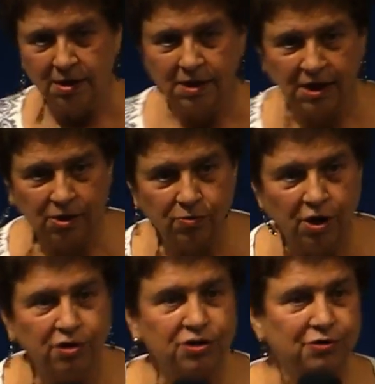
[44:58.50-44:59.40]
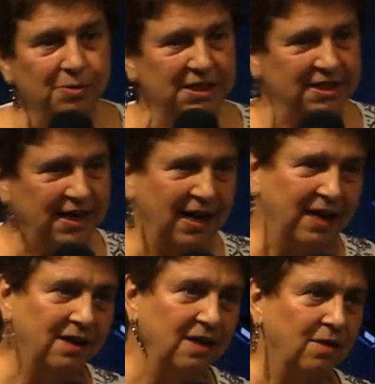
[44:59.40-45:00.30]
He rose from the
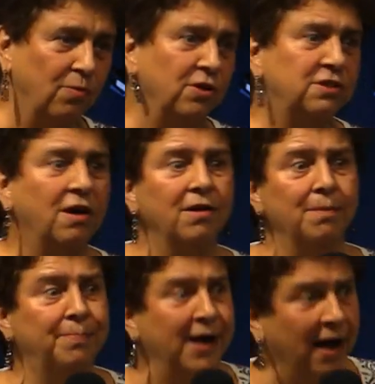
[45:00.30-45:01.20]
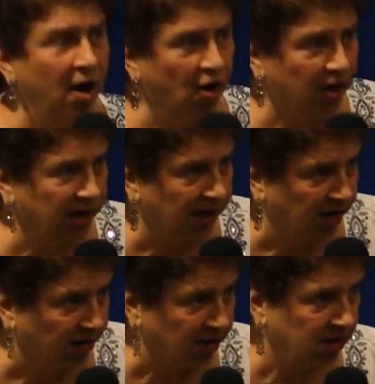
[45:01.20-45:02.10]
dead. We're talking power
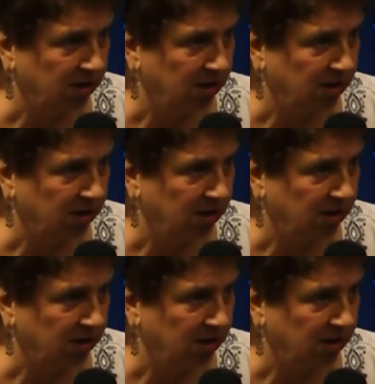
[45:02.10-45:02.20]
here.